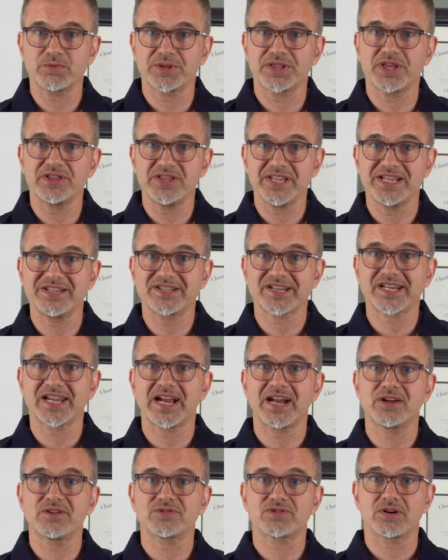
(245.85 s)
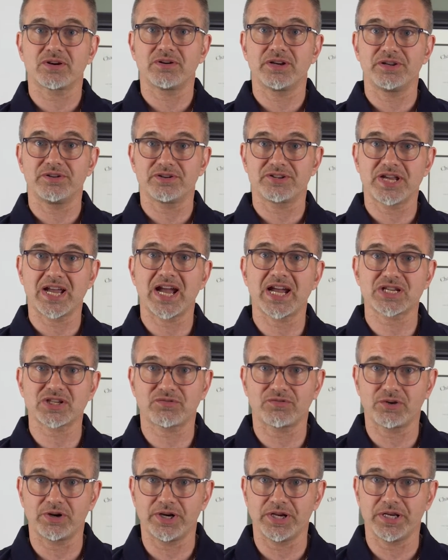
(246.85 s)
within these accounts are either
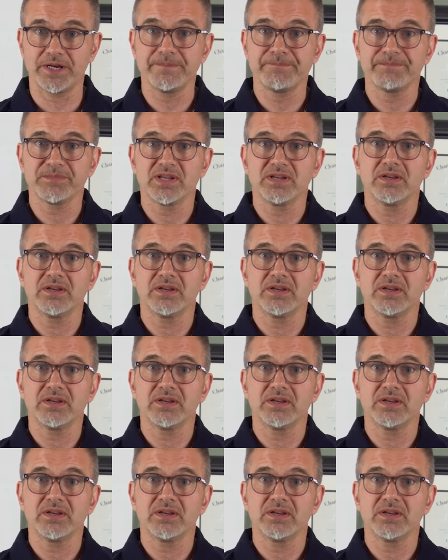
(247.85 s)
tax-free,